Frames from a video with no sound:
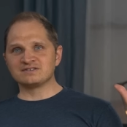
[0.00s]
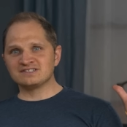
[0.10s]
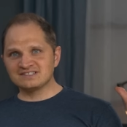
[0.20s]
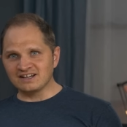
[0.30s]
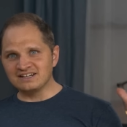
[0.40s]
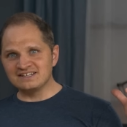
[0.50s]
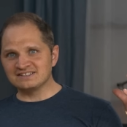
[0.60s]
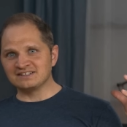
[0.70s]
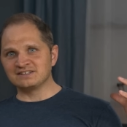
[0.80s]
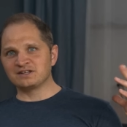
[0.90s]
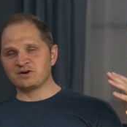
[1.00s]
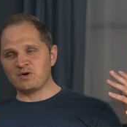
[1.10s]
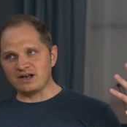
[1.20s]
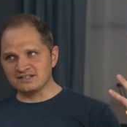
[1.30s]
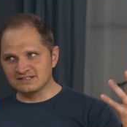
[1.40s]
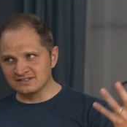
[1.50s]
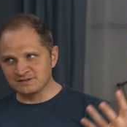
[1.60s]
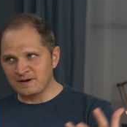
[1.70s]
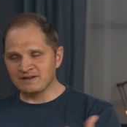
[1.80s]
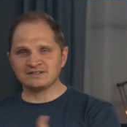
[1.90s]
studies and questions
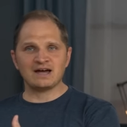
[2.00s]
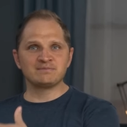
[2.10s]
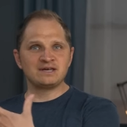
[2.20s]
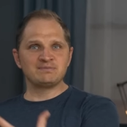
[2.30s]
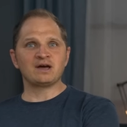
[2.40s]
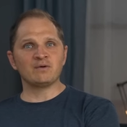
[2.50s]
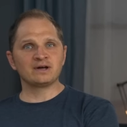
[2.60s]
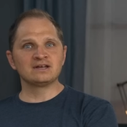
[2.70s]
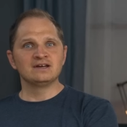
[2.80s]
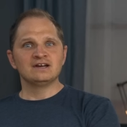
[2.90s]
about time keep going.